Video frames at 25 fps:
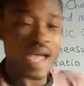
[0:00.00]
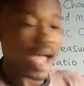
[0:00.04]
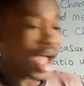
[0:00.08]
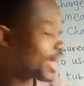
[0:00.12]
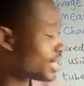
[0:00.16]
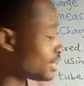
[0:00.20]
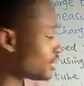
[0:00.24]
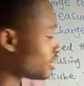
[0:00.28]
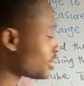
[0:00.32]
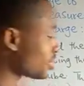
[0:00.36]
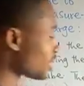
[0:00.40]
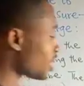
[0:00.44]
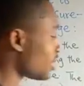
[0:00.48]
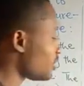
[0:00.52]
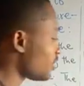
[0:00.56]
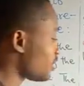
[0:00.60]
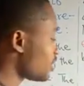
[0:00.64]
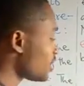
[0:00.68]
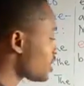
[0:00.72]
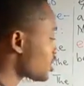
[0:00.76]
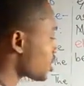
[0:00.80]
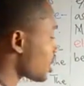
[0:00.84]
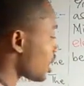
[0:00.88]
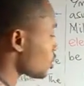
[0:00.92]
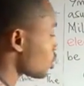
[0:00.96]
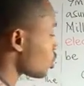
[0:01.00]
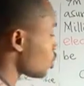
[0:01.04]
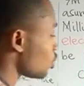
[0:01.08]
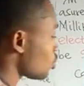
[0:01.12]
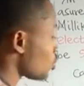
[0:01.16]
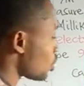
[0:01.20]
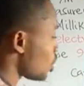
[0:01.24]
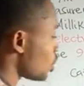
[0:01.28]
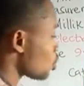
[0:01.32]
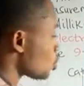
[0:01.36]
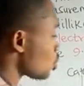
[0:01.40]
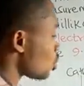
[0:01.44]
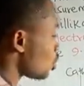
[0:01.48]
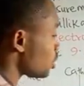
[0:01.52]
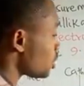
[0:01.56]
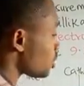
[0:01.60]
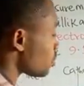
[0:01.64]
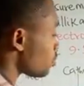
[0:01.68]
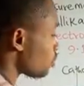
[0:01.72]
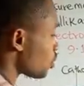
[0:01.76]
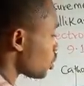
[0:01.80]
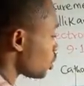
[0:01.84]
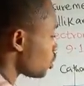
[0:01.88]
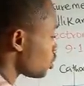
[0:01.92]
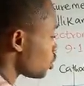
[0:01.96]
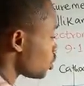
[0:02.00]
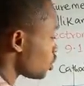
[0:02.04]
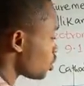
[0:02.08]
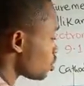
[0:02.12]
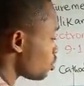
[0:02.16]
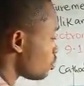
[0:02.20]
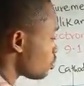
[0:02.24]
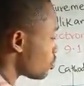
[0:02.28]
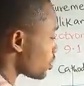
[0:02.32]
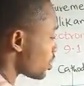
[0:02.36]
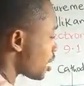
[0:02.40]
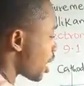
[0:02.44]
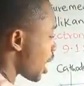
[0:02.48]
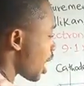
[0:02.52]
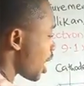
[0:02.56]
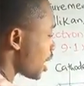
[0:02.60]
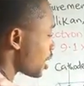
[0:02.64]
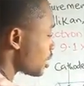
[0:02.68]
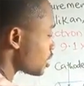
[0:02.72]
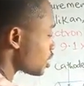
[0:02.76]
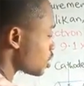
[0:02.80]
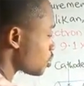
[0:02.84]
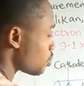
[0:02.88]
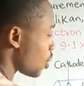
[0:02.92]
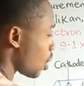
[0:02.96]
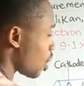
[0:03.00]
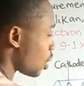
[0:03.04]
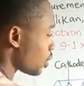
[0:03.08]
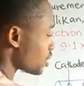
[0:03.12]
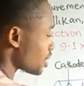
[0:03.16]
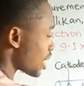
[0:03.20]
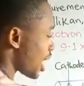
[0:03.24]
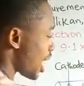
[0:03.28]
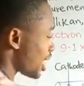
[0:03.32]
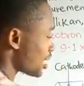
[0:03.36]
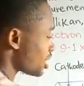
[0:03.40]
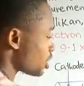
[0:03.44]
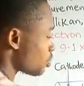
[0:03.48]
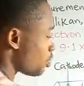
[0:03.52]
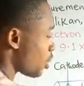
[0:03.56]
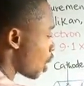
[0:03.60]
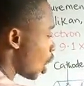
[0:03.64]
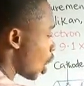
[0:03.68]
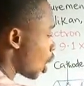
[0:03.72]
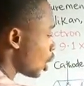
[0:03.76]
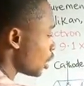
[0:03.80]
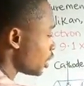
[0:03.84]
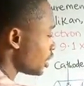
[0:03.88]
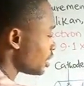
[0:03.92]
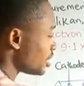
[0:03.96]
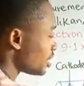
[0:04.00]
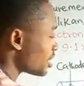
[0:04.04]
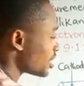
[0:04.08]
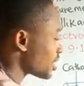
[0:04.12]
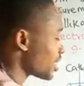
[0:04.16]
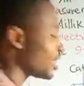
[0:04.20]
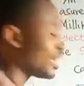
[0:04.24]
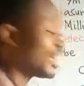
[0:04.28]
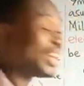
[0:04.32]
And these cathode rays would produce bright spots at point